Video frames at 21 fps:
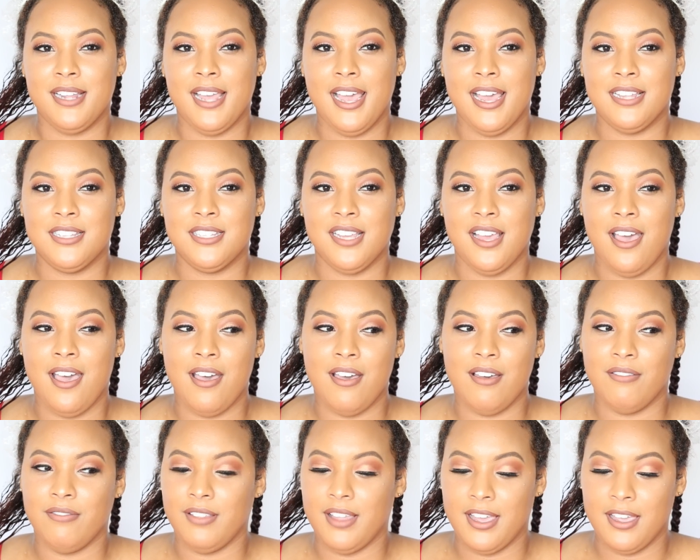had to
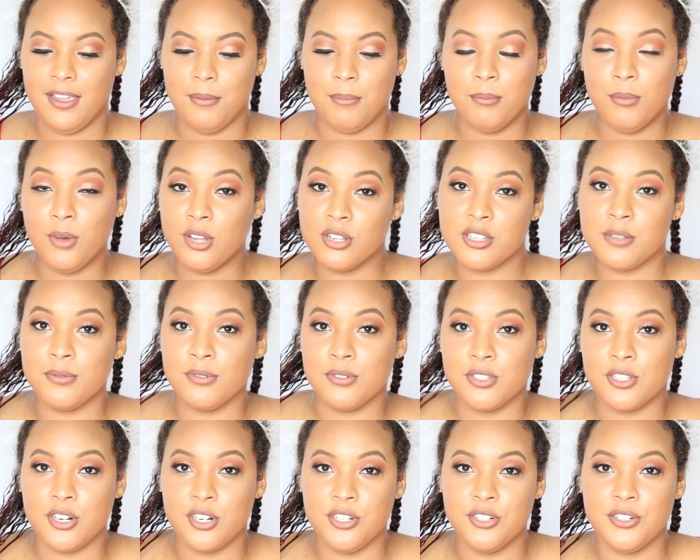have like multiple
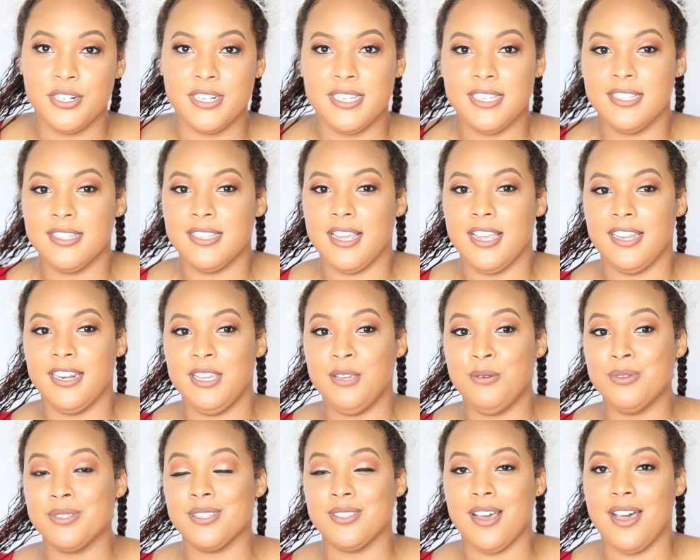surgeries, and he
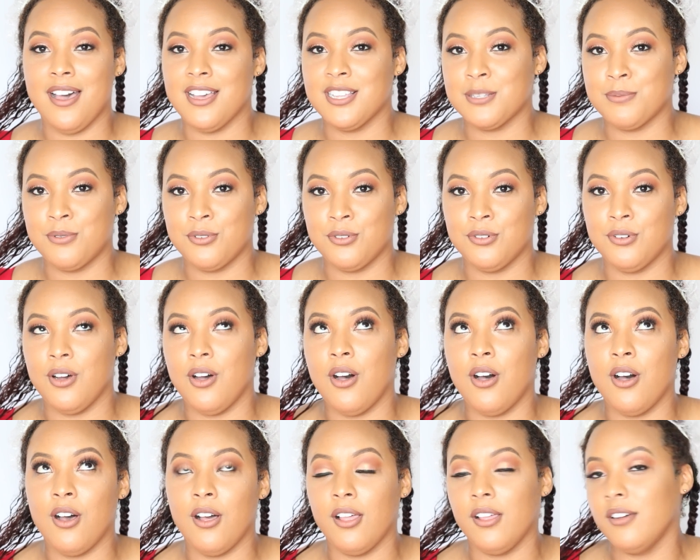was in the hospital
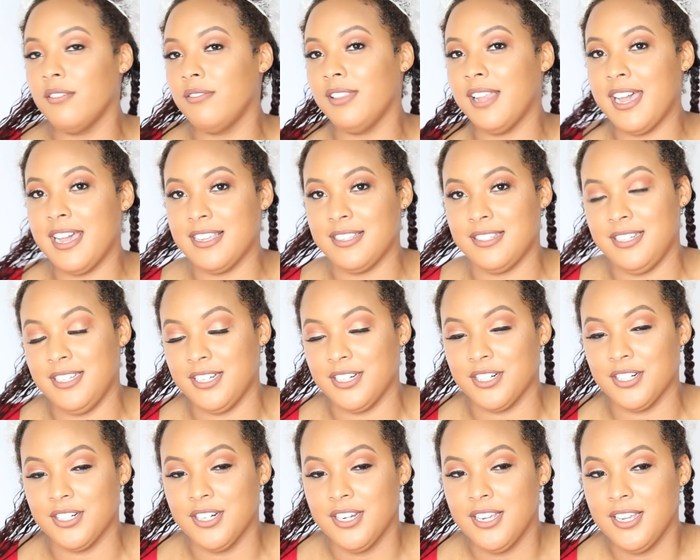all of last
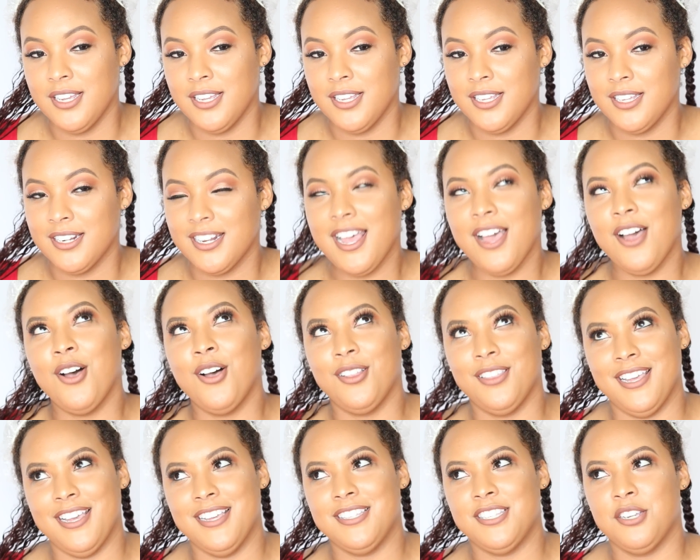year. Not all
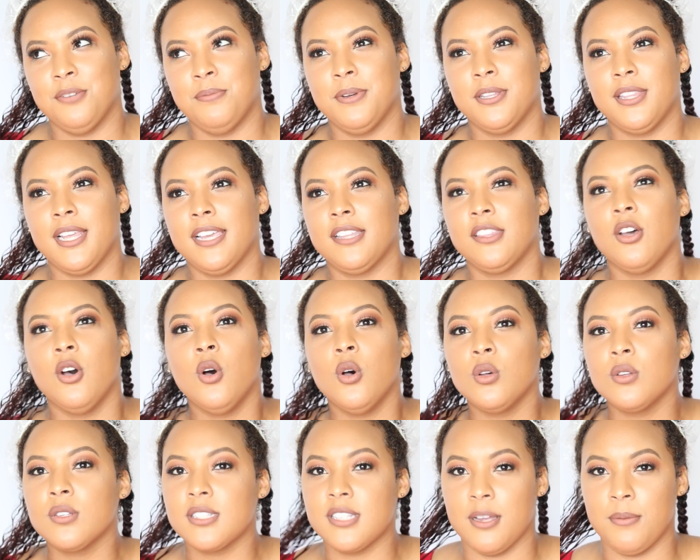last year, but like the
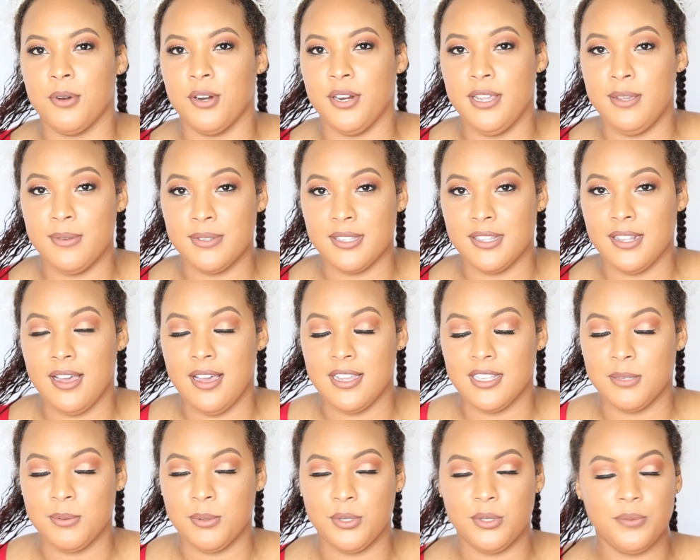whole summer he was in the
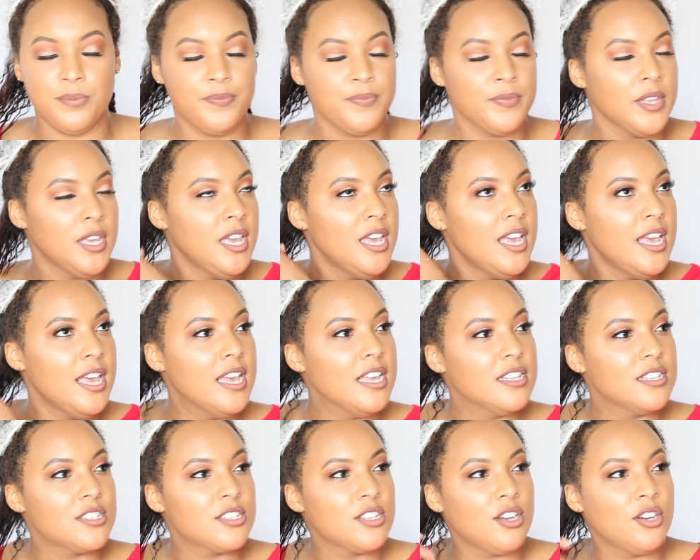hospital.
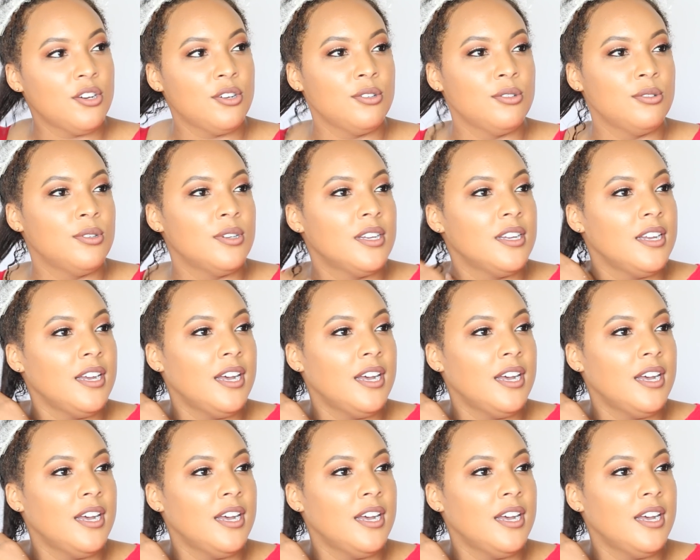And so,